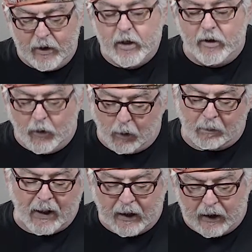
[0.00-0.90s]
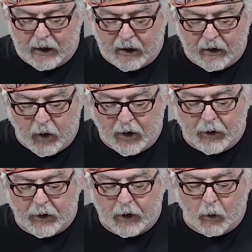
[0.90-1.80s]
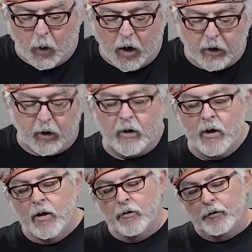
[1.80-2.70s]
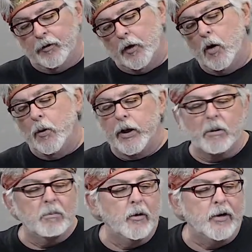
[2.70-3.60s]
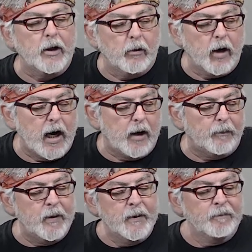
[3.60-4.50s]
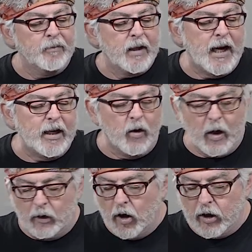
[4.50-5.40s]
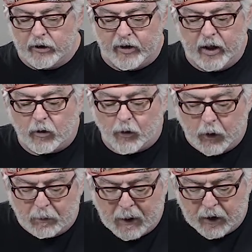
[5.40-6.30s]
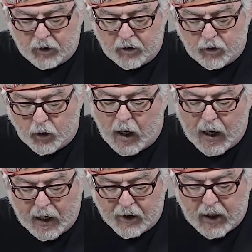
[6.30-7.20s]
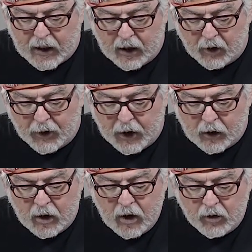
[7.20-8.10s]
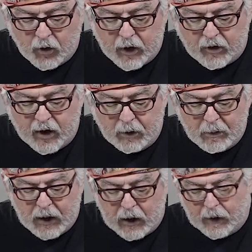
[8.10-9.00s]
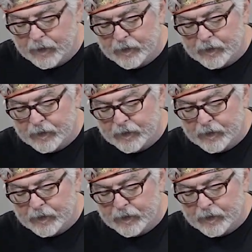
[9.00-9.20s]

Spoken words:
you were painting it rather than the water flowing and moving around. I know how long it takes for the paint to dry, that kind of thing. So I tend to